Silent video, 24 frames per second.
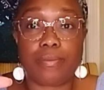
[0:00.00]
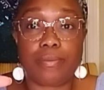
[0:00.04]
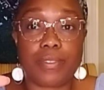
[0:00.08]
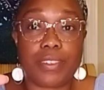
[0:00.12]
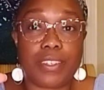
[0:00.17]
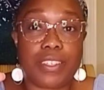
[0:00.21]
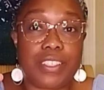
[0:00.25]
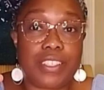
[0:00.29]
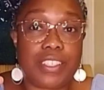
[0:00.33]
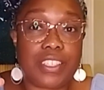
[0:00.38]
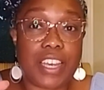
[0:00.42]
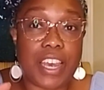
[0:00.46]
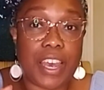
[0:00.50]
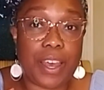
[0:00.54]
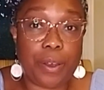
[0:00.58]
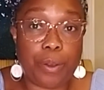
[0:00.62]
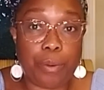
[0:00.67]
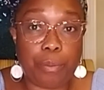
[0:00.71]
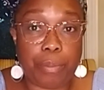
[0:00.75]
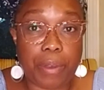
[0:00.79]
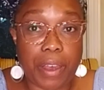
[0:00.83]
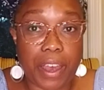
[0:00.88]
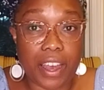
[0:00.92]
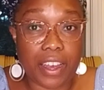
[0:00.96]
scale
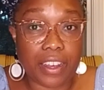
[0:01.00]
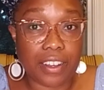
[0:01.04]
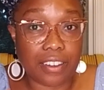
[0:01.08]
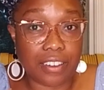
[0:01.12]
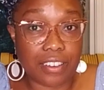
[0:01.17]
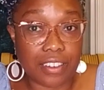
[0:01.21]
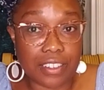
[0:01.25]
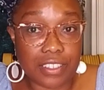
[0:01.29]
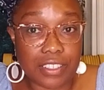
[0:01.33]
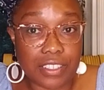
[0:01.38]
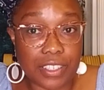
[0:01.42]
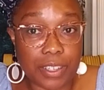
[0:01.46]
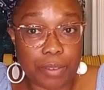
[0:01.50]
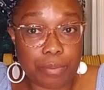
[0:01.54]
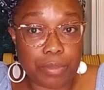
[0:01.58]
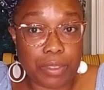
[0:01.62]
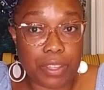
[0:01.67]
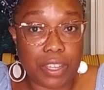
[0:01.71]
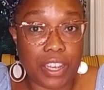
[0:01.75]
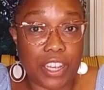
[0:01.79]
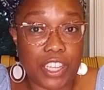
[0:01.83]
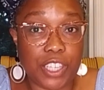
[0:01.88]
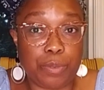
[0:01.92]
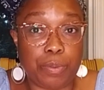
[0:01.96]
back on some
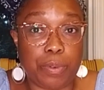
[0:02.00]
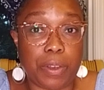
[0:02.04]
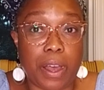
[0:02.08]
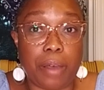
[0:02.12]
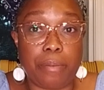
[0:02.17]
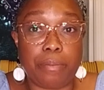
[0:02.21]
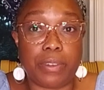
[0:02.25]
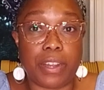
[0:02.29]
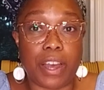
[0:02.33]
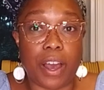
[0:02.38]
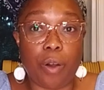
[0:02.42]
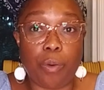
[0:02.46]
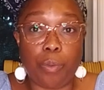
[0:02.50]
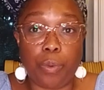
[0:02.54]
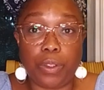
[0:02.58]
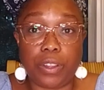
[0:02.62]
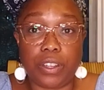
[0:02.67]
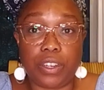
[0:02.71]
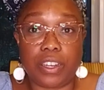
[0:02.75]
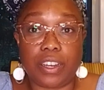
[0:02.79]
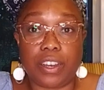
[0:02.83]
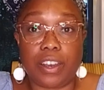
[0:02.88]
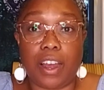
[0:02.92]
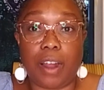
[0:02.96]
things, but I'm not
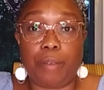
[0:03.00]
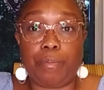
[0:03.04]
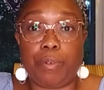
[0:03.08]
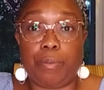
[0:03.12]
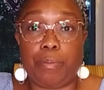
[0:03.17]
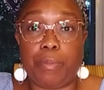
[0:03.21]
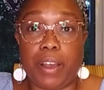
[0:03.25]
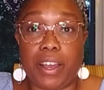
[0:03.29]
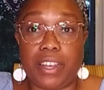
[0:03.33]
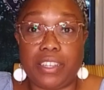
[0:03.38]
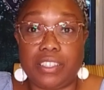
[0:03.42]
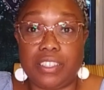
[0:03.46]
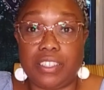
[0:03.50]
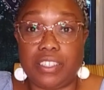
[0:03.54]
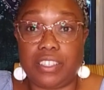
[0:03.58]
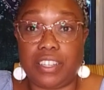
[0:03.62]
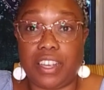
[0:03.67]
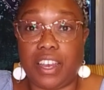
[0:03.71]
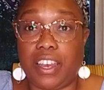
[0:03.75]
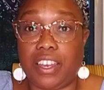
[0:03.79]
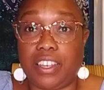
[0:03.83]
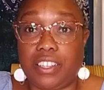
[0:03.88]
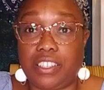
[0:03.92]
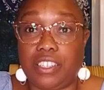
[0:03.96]
willing to compromise the
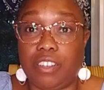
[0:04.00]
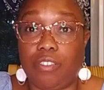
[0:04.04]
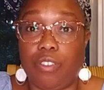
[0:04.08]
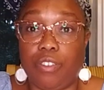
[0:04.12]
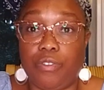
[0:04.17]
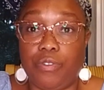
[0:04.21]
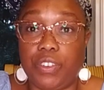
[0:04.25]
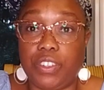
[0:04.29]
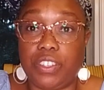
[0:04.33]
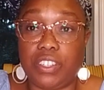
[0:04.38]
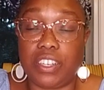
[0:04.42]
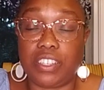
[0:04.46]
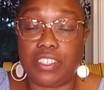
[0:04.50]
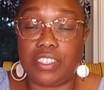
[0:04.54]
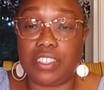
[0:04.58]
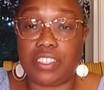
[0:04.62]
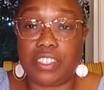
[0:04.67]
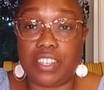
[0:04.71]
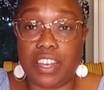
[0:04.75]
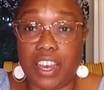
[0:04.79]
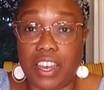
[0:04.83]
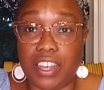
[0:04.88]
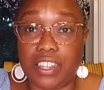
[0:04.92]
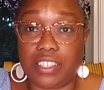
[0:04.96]
taste. So if it doesn't
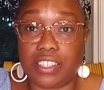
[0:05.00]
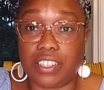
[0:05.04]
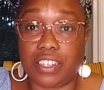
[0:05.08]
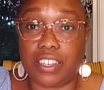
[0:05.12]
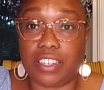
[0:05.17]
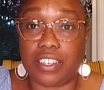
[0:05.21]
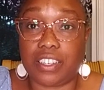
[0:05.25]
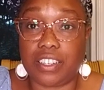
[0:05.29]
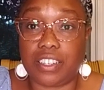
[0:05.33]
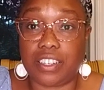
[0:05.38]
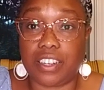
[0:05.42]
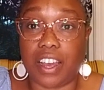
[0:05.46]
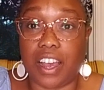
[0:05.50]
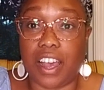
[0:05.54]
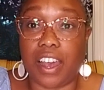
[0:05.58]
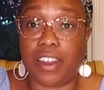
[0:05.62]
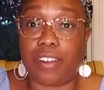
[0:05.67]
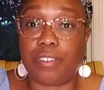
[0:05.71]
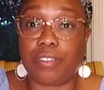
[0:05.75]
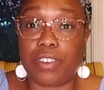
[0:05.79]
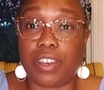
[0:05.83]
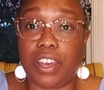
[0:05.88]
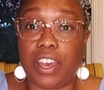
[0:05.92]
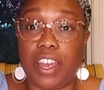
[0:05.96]
taste good, I
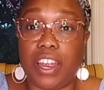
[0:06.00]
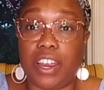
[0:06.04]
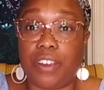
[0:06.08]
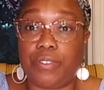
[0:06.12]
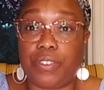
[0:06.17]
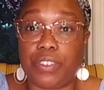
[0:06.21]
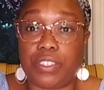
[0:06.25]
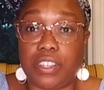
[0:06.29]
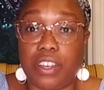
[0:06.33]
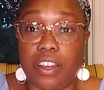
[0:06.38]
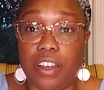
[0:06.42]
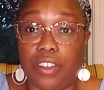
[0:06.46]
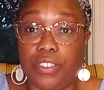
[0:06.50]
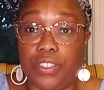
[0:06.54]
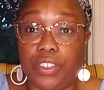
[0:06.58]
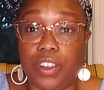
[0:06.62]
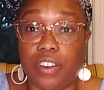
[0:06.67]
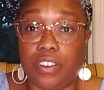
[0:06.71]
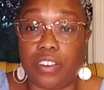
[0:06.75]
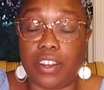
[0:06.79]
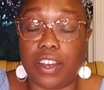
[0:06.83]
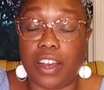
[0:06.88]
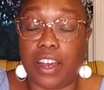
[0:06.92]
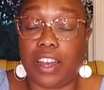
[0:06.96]
don't care if it's healthy
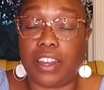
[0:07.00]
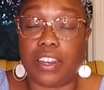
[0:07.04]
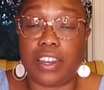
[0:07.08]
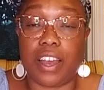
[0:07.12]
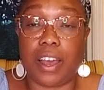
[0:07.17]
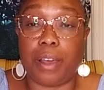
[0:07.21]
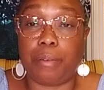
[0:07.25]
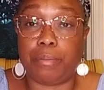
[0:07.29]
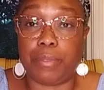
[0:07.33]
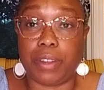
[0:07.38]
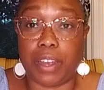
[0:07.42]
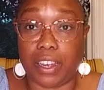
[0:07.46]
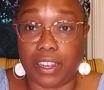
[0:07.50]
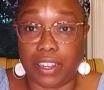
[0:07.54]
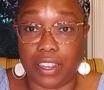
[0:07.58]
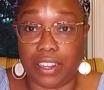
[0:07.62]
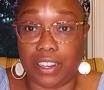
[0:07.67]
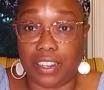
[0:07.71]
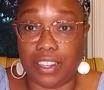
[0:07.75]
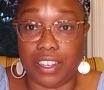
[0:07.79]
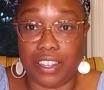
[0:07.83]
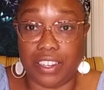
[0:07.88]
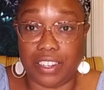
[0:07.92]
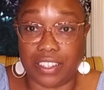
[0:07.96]
or not, I'm not going
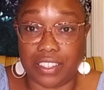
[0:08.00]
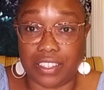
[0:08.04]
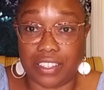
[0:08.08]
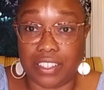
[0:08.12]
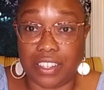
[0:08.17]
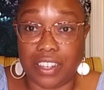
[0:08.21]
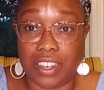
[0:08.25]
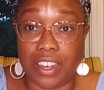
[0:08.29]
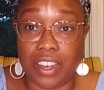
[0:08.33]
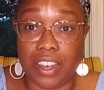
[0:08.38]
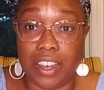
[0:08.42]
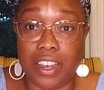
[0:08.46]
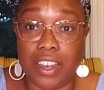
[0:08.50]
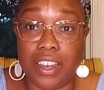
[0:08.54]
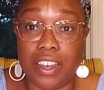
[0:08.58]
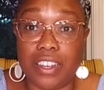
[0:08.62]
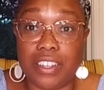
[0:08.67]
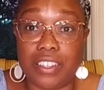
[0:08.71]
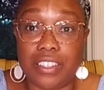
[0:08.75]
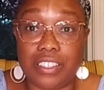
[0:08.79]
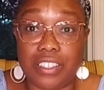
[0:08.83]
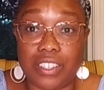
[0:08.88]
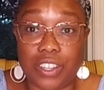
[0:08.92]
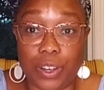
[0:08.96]
to eat it.
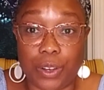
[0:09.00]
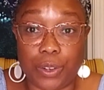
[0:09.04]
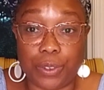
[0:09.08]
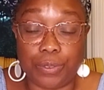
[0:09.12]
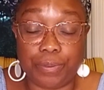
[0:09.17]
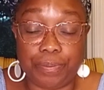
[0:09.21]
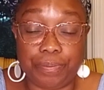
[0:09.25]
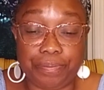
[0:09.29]
So